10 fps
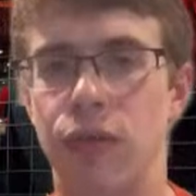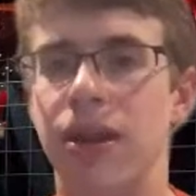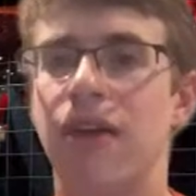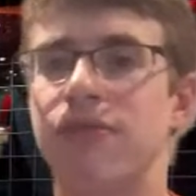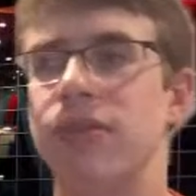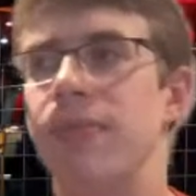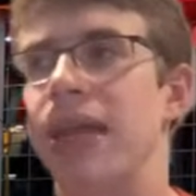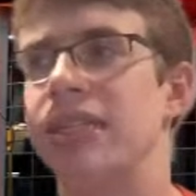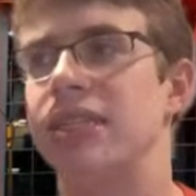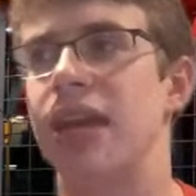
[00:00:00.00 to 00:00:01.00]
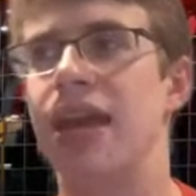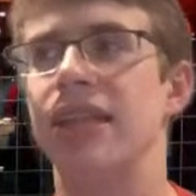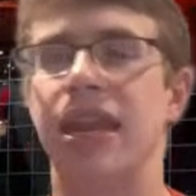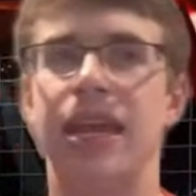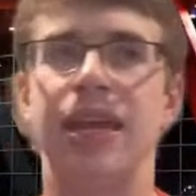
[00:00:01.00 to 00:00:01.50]
enough to maintain
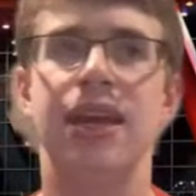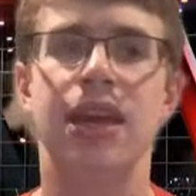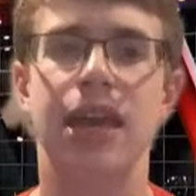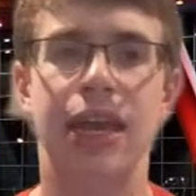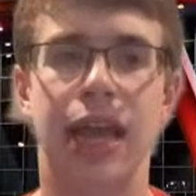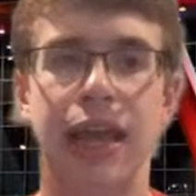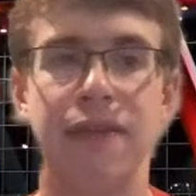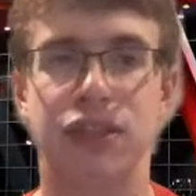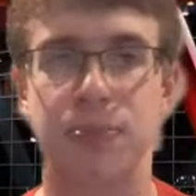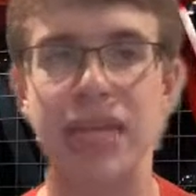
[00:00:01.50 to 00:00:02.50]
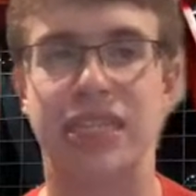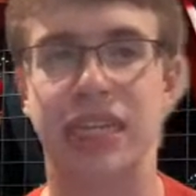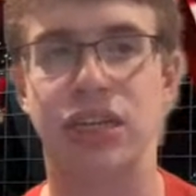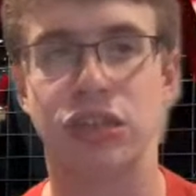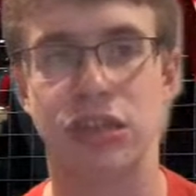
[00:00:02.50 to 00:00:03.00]
that he can give
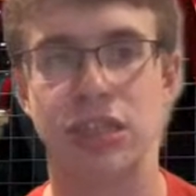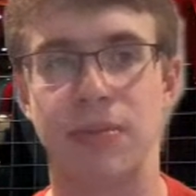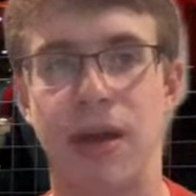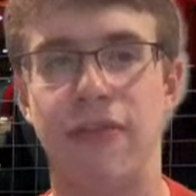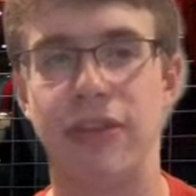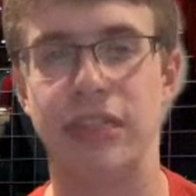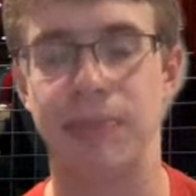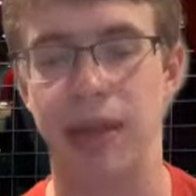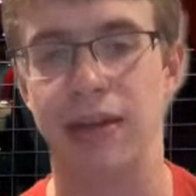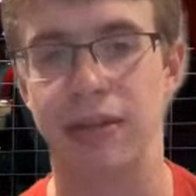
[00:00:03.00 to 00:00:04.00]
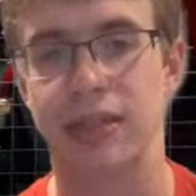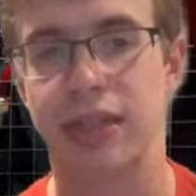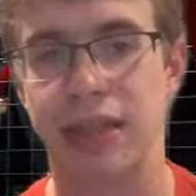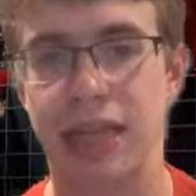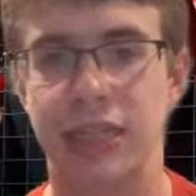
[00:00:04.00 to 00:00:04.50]
spacing to some offensive players.
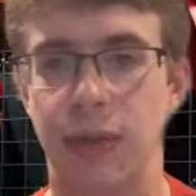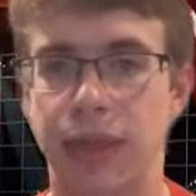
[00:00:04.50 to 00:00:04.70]
That's the only